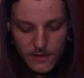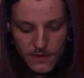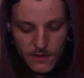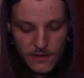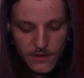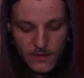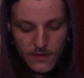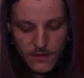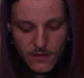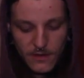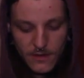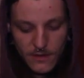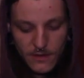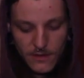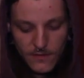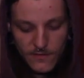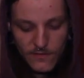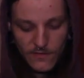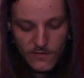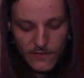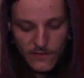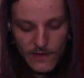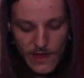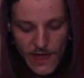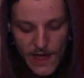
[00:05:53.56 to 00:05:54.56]
good
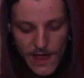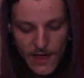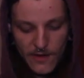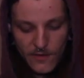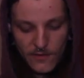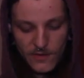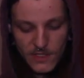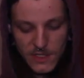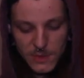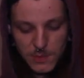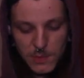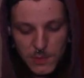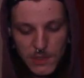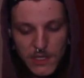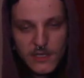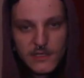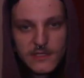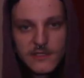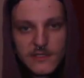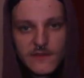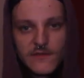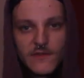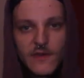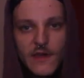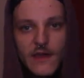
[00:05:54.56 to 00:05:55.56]
flat
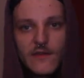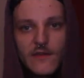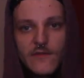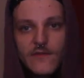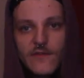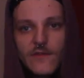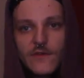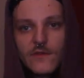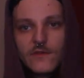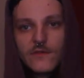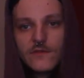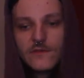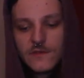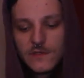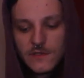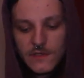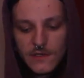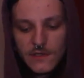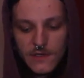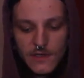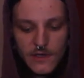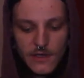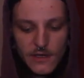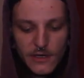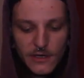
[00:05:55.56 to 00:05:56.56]
responsive headphones,
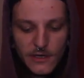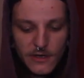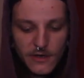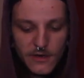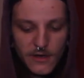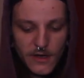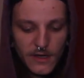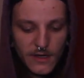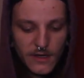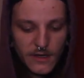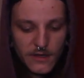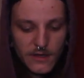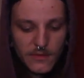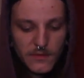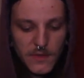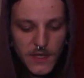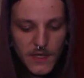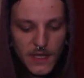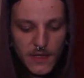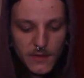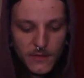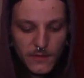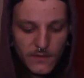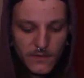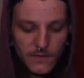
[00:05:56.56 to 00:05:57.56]
you're not going to
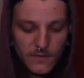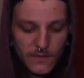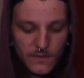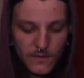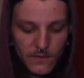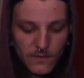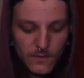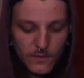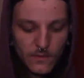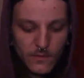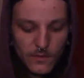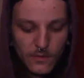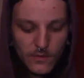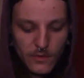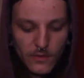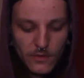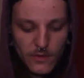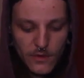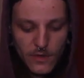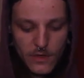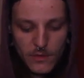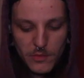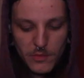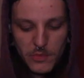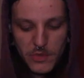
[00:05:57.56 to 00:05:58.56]
be able to
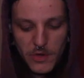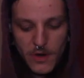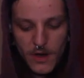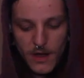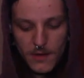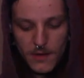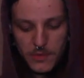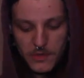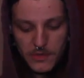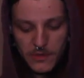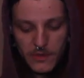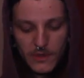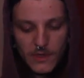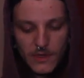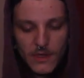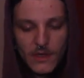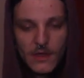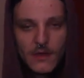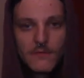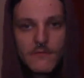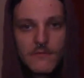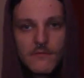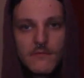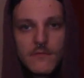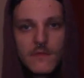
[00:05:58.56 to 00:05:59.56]
properly
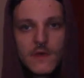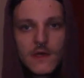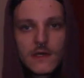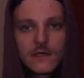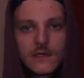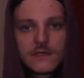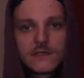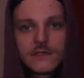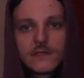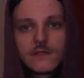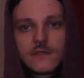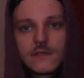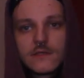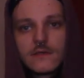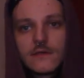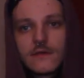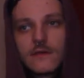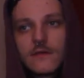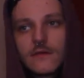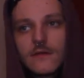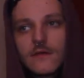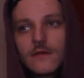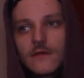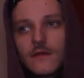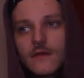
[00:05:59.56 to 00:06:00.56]
mix
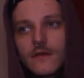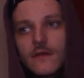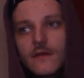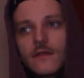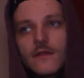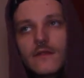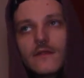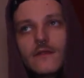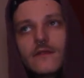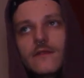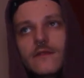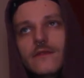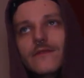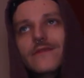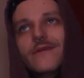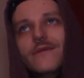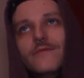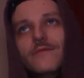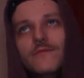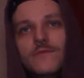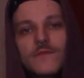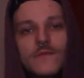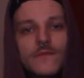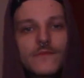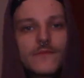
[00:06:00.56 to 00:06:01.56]

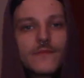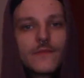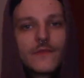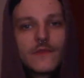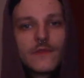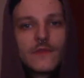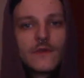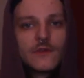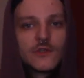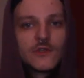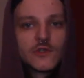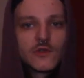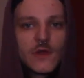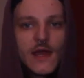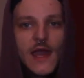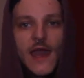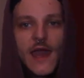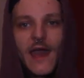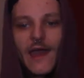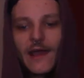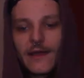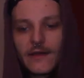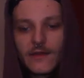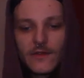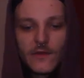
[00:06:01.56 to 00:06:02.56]
the
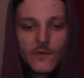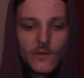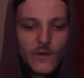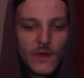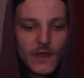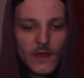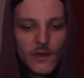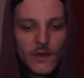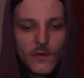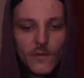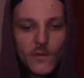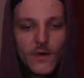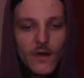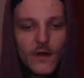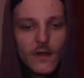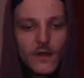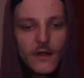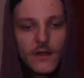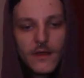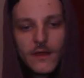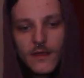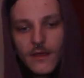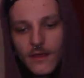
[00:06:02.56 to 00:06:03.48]
track the way you want